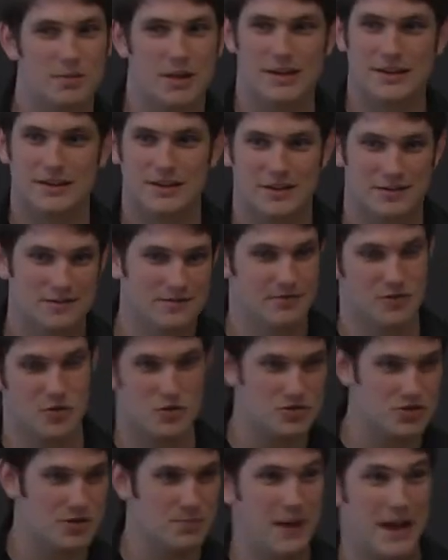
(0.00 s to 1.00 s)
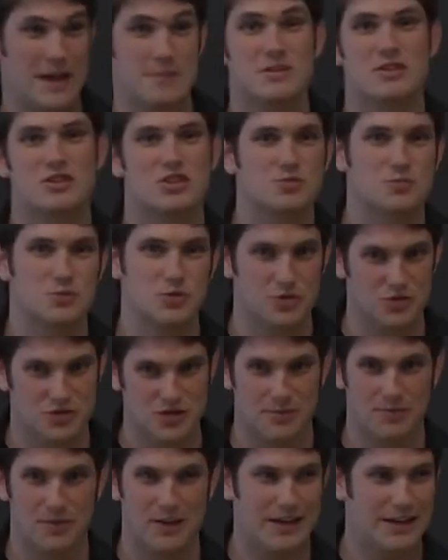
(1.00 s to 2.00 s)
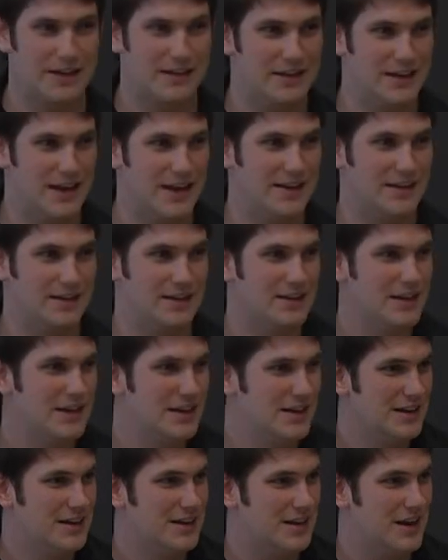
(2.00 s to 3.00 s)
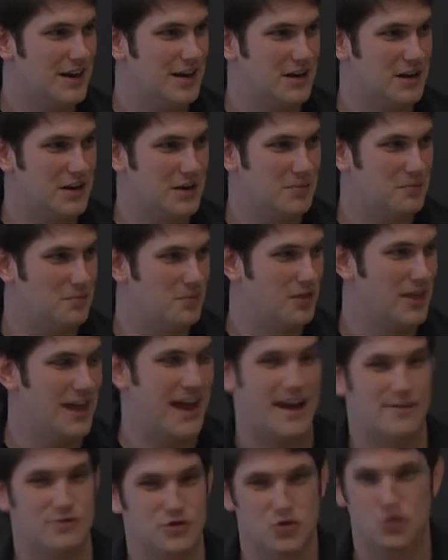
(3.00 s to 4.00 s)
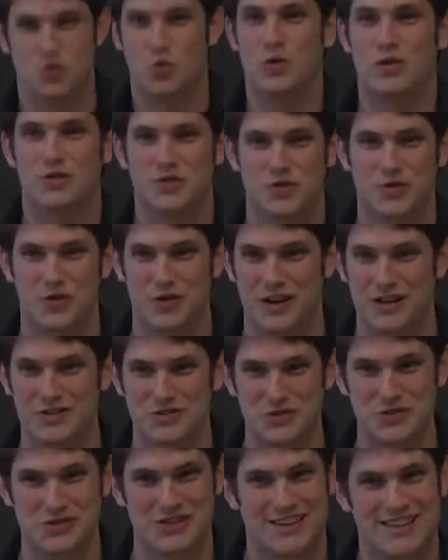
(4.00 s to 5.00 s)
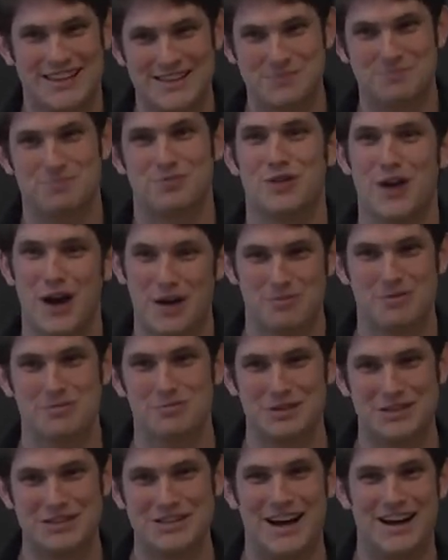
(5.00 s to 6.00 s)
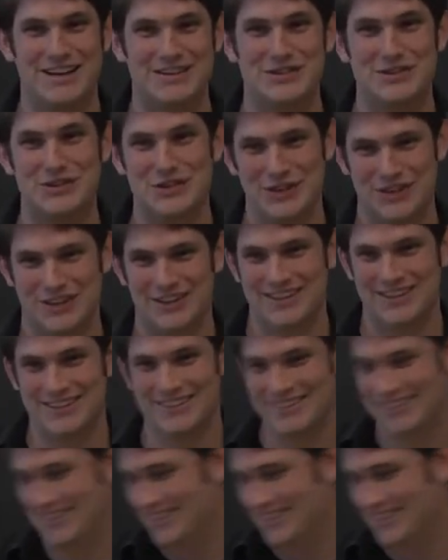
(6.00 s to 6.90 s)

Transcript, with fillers: up, like, there was a payment dispute or something, and they have your Twitter credentials, like, that's probably not good.